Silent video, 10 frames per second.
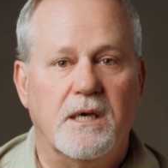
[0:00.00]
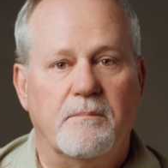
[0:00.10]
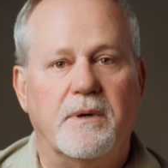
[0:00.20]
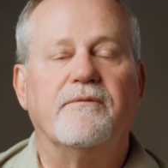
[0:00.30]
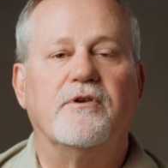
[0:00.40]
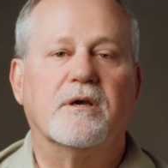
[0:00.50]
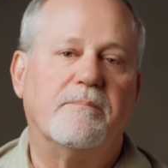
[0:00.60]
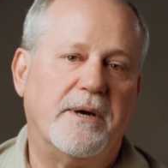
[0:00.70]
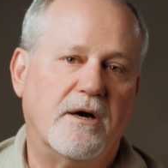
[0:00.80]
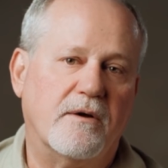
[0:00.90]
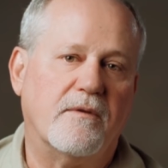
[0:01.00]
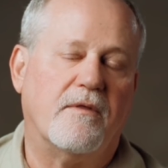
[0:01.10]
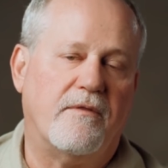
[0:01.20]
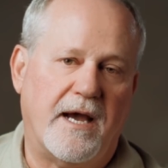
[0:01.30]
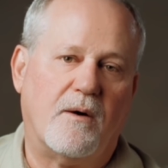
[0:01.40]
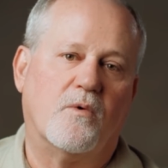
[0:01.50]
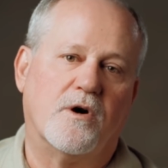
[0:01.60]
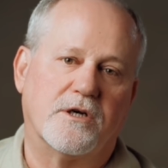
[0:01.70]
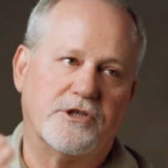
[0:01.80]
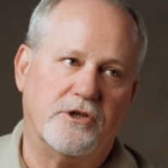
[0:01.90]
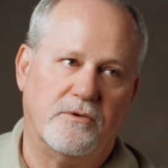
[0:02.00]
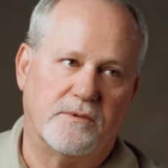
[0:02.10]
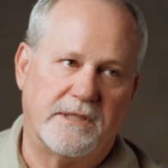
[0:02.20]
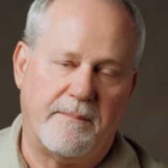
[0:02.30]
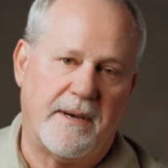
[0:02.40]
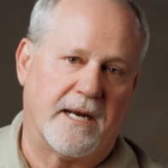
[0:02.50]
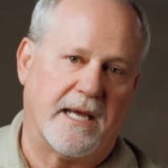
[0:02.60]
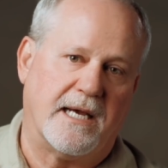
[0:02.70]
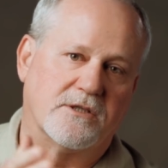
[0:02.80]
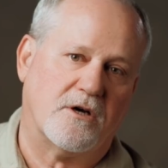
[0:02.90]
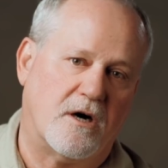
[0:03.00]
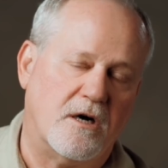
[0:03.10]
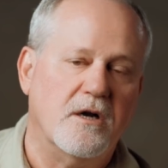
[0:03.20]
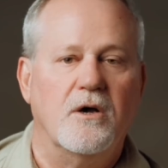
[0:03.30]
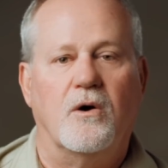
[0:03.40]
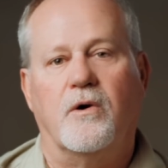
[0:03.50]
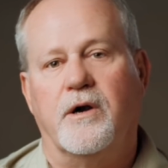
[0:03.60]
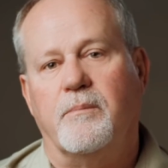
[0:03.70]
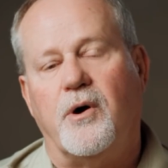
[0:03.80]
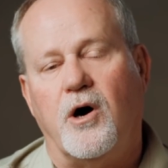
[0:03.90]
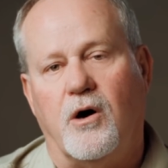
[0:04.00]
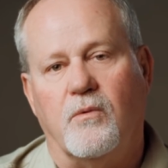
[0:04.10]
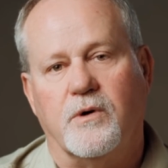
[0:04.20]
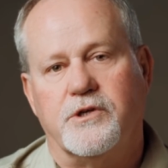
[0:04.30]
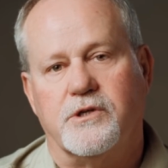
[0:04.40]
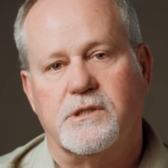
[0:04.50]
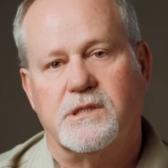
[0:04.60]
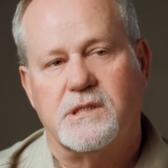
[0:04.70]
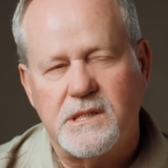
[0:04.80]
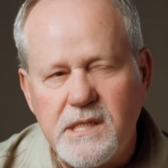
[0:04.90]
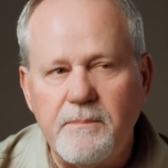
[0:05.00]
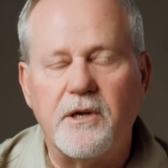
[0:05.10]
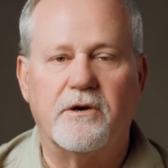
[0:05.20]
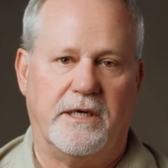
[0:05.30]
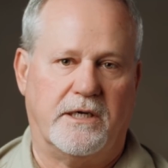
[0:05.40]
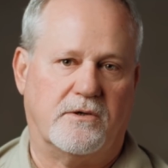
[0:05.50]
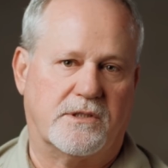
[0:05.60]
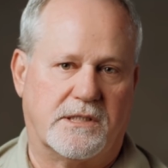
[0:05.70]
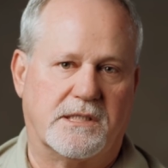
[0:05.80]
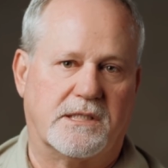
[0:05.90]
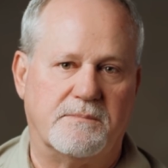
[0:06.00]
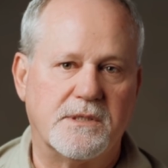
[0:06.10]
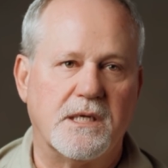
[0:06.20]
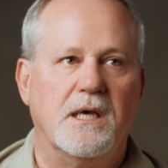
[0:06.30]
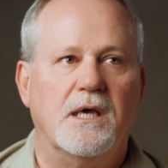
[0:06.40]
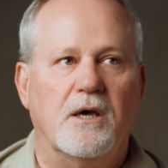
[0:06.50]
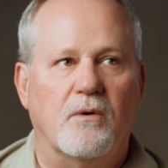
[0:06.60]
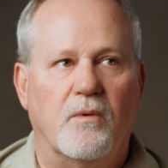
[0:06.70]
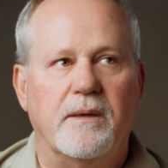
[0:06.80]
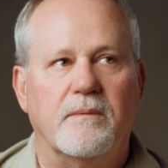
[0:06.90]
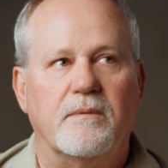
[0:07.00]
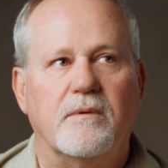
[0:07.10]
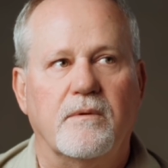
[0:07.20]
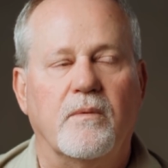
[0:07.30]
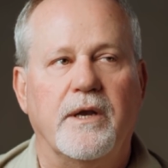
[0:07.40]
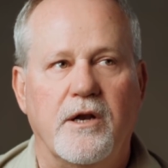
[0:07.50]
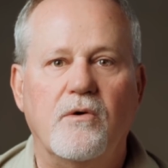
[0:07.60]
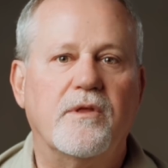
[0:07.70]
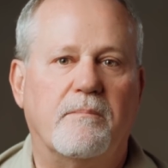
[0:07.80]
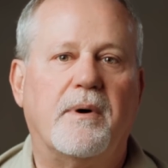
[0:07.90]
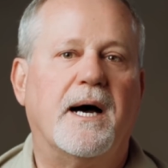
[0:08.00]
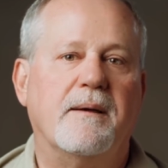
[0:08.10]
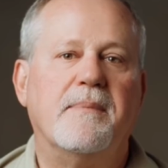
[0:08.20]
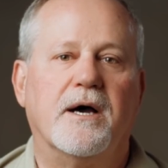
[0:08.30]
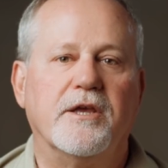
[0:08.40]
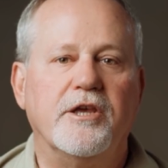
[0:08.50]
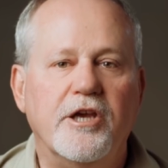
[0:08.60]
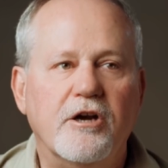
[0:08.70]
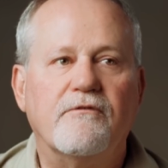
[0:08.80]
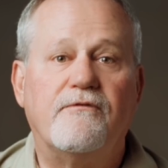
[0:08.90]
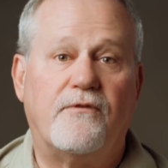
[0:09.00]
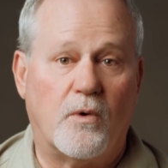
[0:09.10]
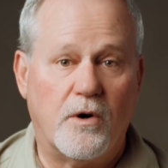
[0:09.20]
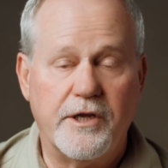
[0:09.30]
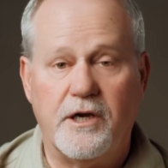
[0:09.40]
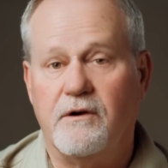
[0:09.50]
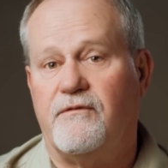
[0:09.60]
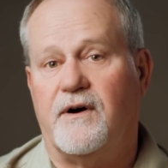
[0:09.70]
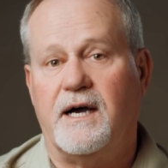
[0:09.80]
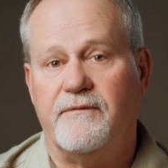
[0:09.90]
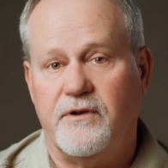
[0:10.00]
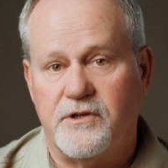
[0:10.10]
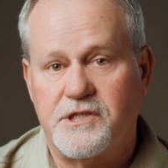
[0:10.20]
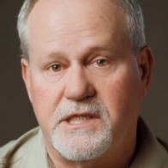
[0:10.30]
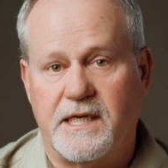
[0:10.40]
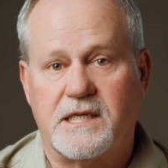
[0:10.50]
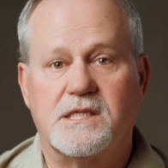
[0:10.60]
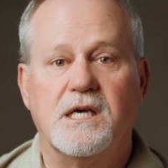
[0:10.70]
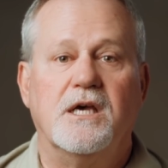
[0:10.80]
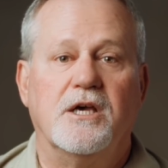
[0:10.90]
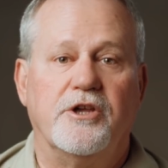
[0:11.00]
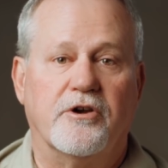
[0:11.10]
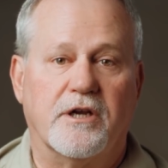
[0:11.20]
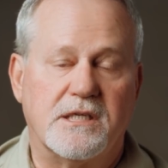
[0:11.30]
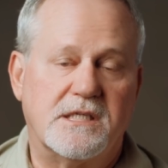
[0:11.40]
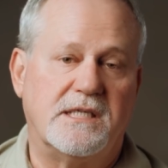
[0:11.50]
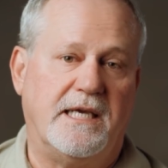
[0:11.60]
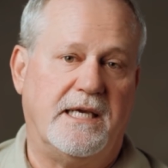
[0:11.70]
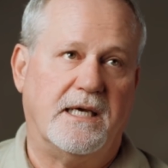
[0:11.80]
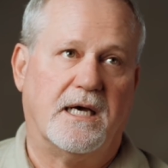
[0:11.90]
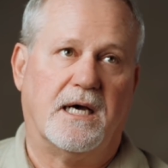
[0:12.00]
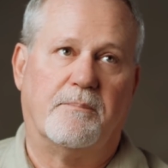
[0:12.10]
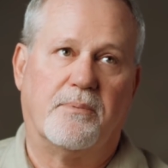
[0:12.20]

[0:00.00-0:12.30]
But if you compare that work to, say, Madagascar or Nepal, which are similar ecosystems, we know that by about year 4, year 5, year 6, you're going to see a